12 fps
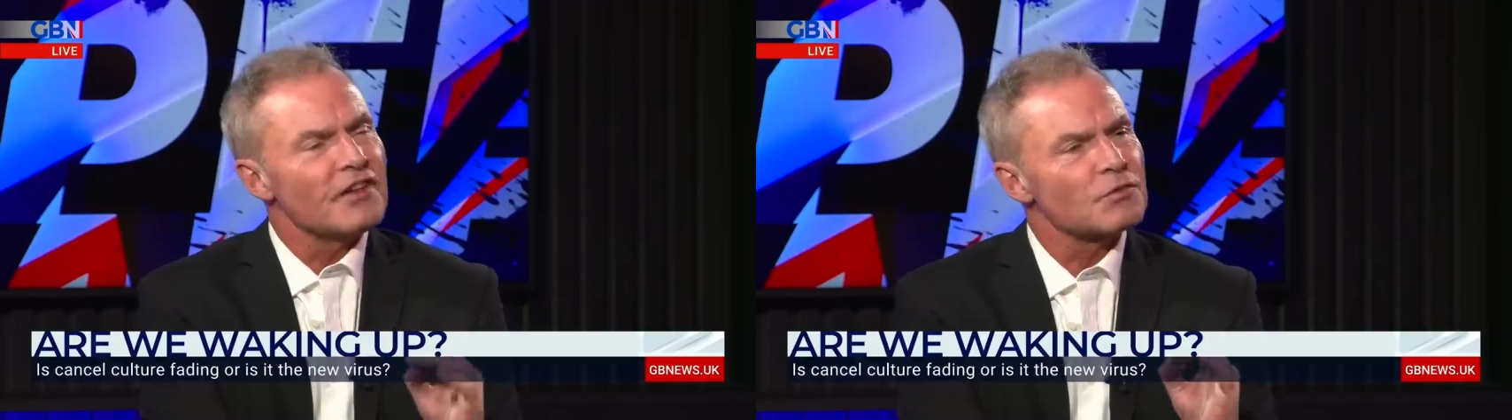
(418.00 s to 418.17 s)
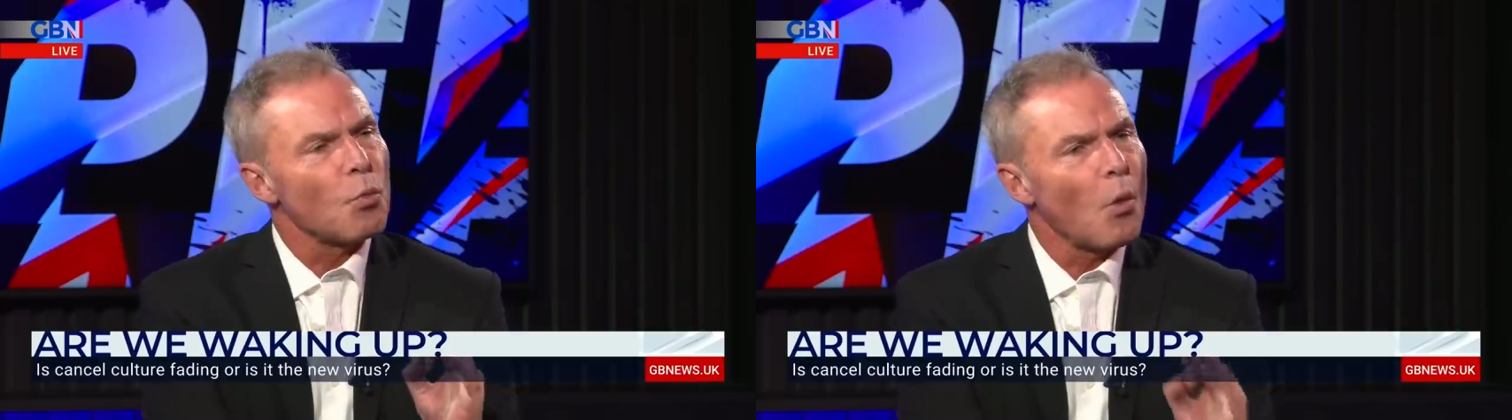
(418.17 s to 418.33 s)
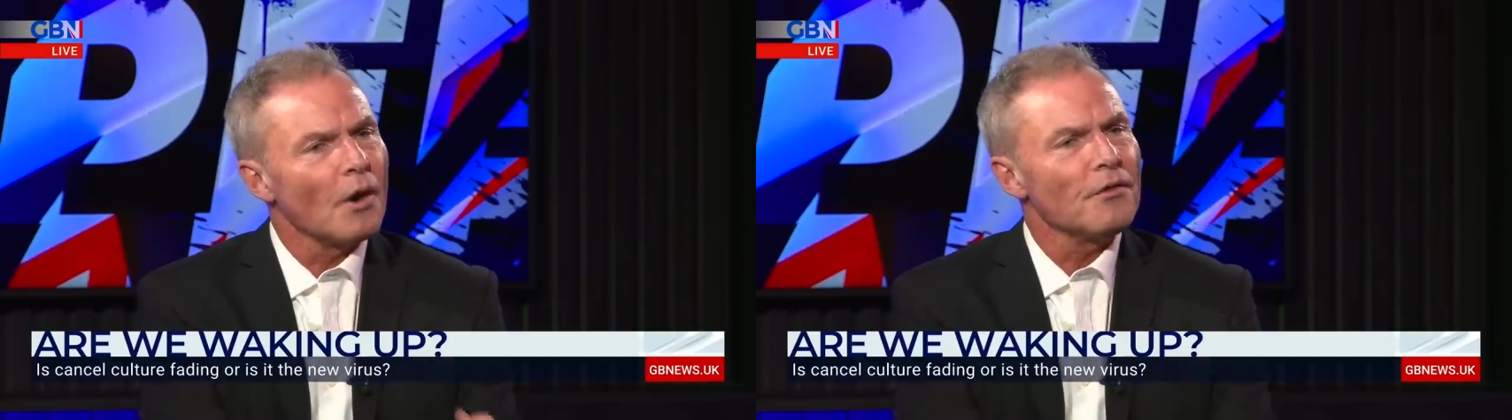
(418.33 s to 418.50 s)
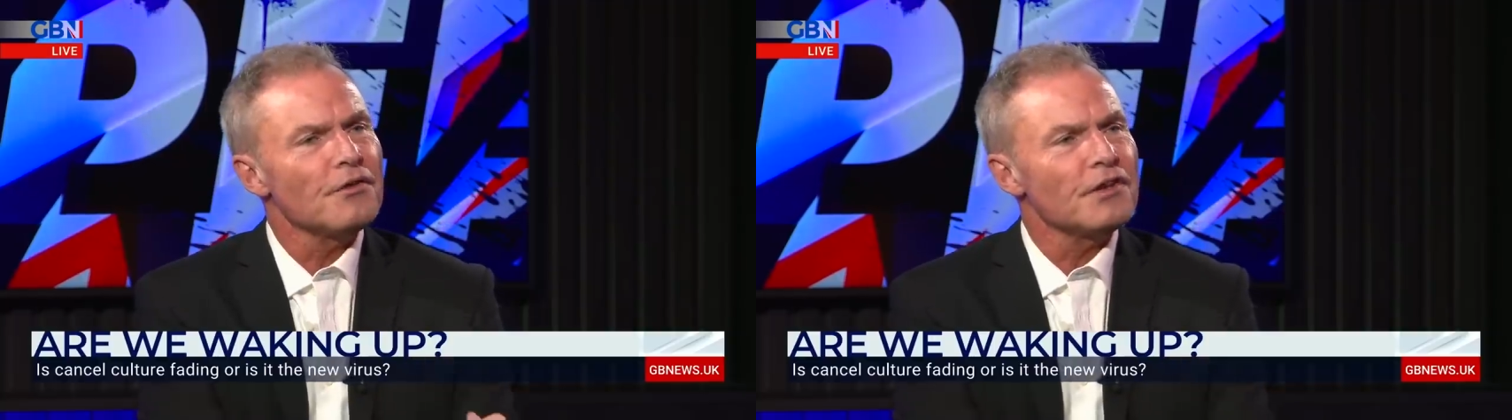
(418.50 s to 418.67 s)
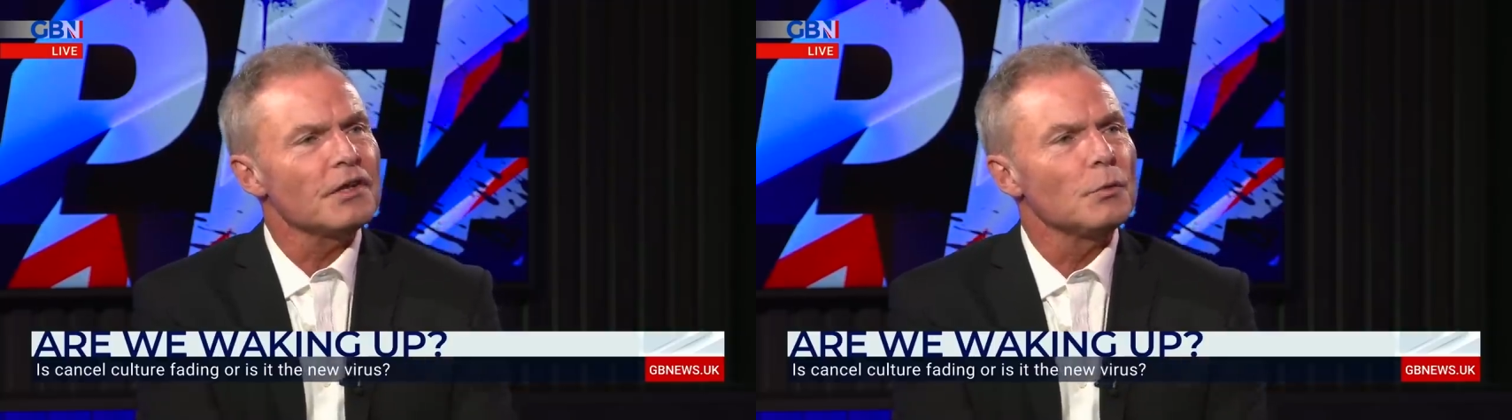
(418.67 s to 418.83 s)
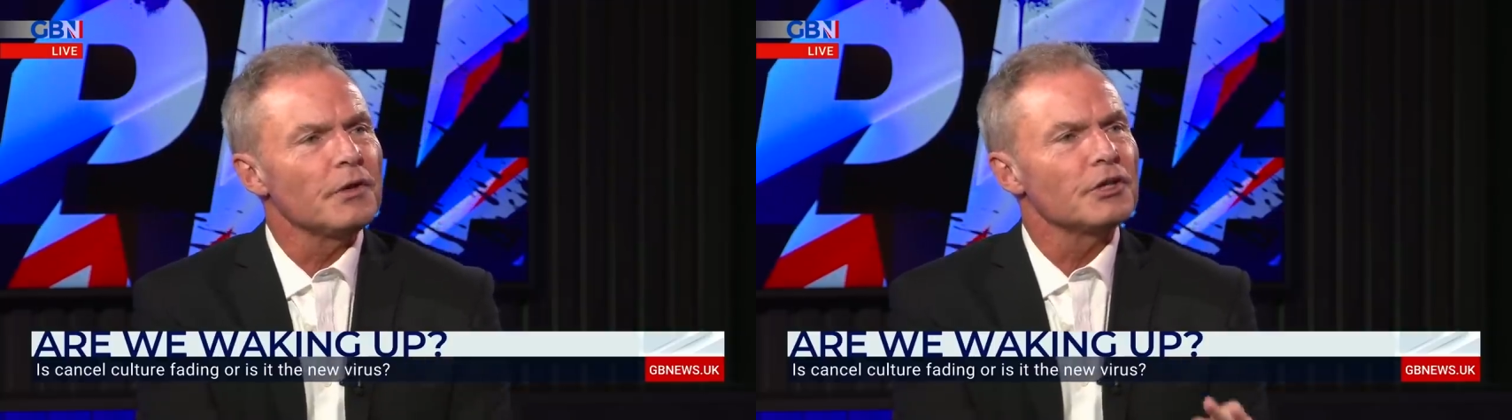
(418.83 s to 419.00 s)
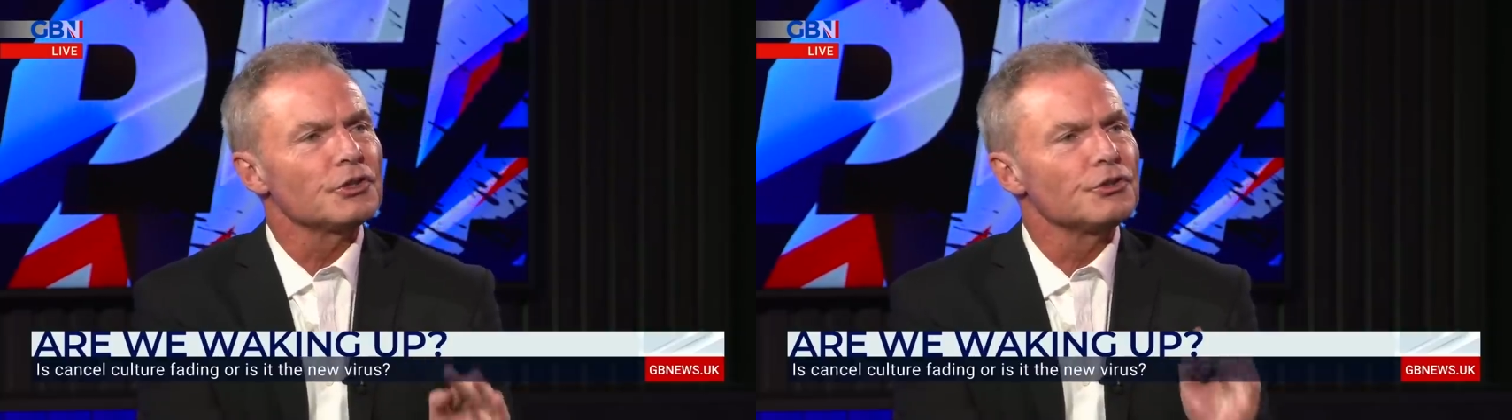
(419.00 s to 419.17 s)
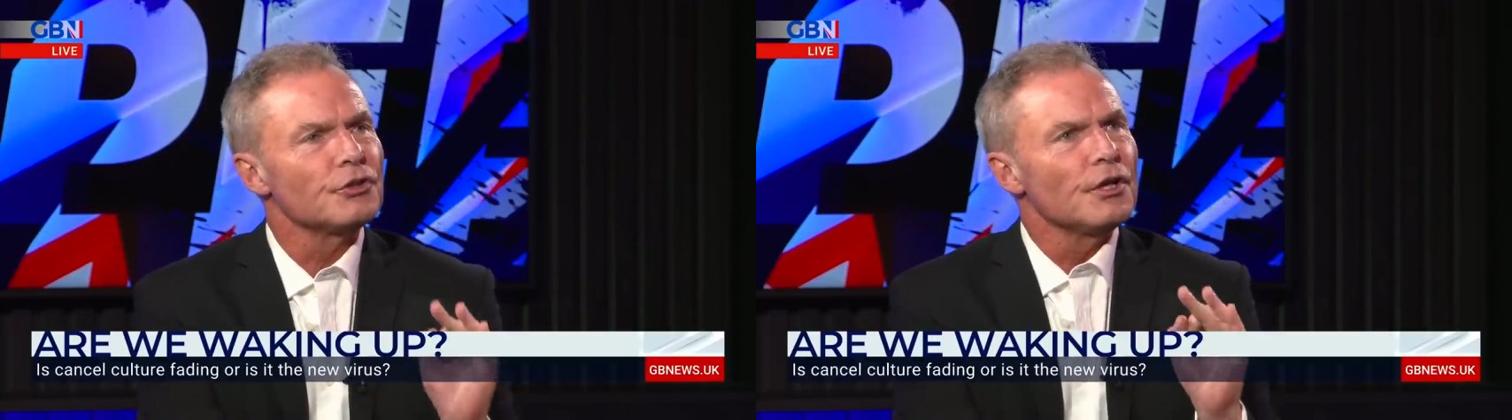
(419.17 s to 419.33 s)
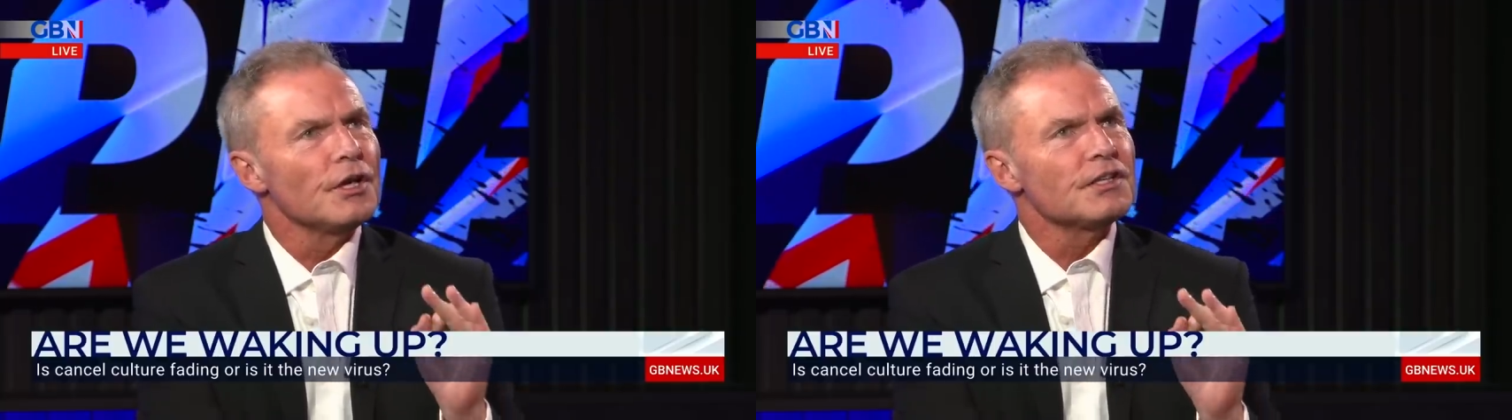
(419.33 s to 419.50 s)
if there's one thing we could